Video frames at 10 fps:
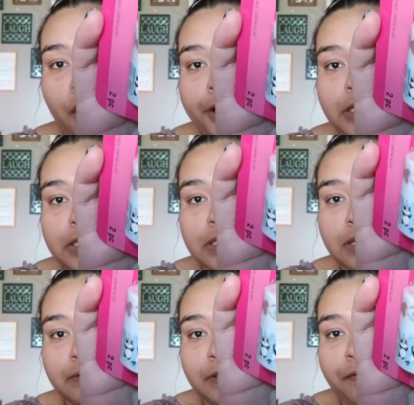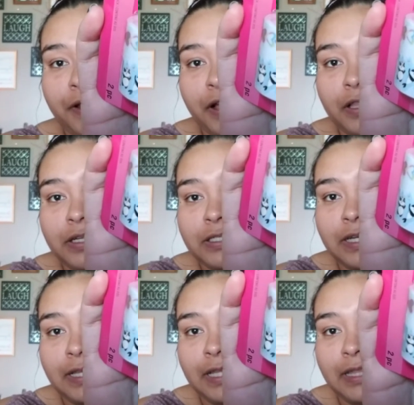hearts, different colors,
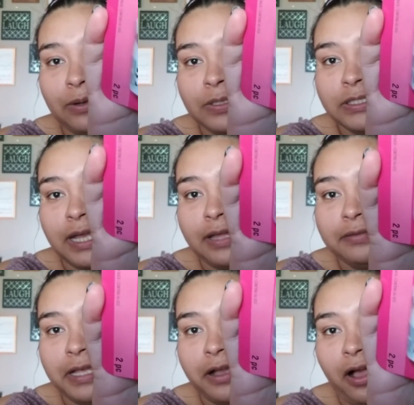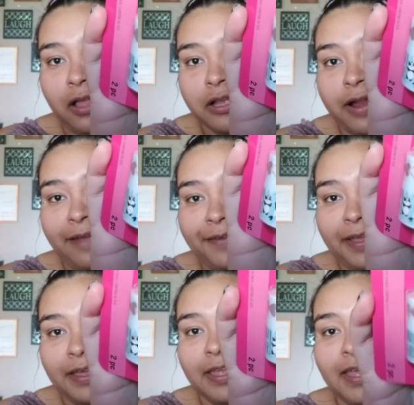and I think that was kind of like
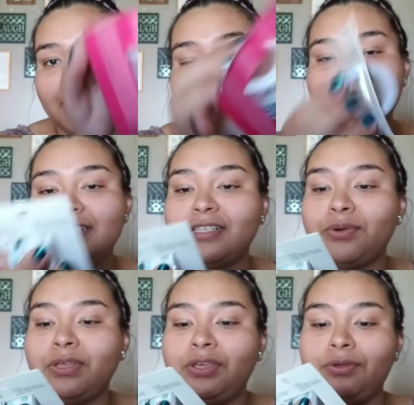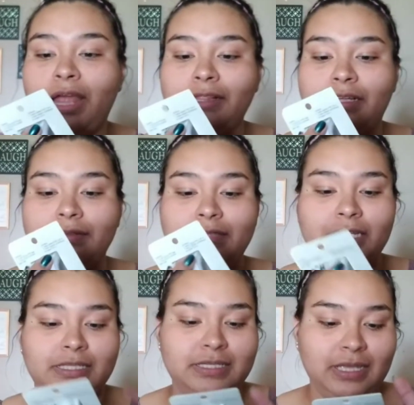holographic. So cute, I loved
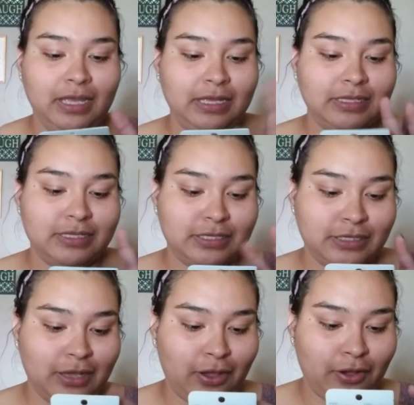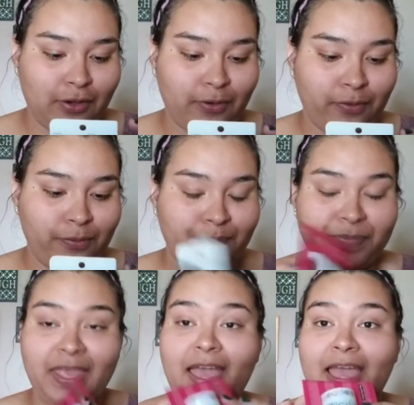it. So
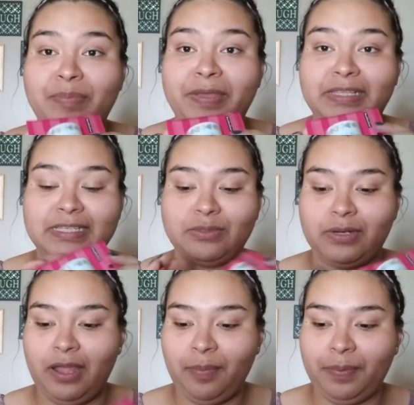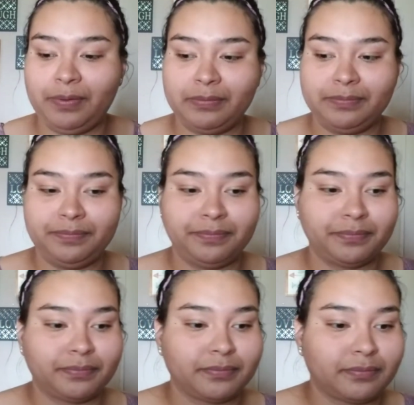yeah, I picked this one up.
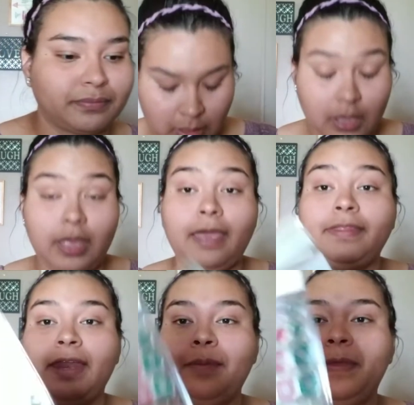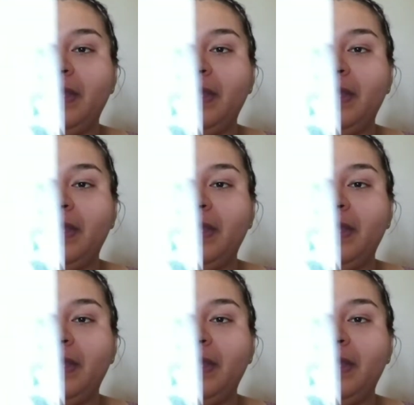And then I